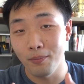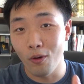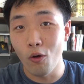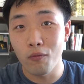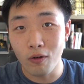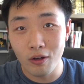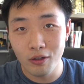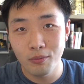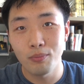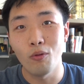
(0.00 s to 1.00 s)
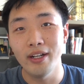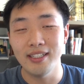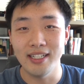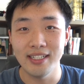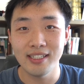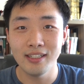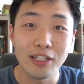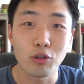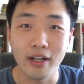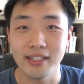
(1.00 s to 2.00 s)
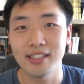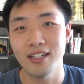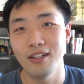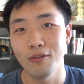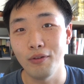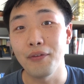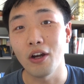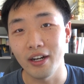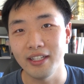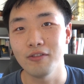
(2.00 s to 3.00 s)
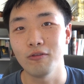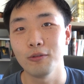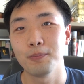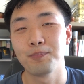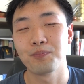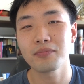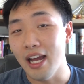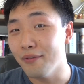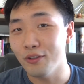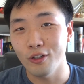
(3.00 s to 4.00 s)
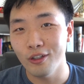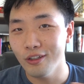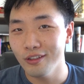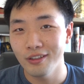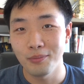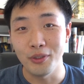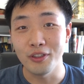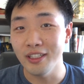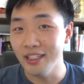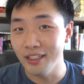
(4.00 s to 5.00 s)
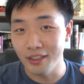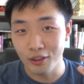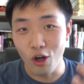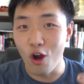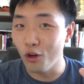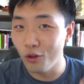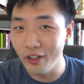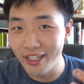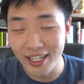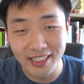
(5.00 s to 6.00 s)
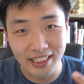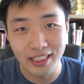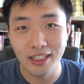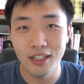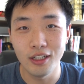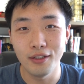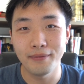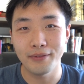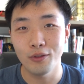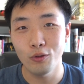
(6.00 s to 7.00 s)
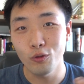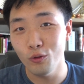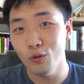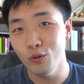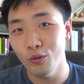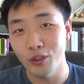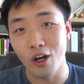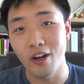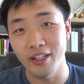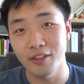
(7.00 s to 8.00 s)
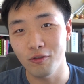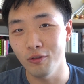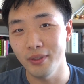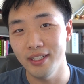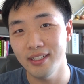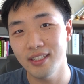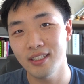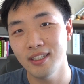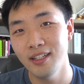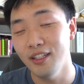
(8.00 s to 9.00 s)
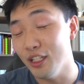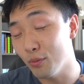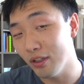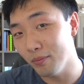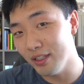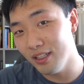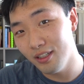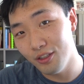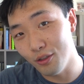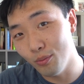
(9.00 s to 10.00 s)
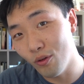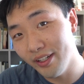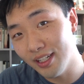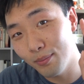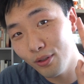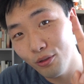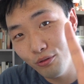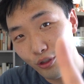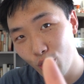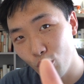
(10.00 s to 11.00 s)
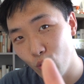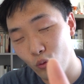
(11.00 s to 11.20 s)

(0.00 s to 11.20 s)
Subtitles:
overall point is gain trust with your audience. After building a concrete idea of who your audience group is, this brings me to point number 2.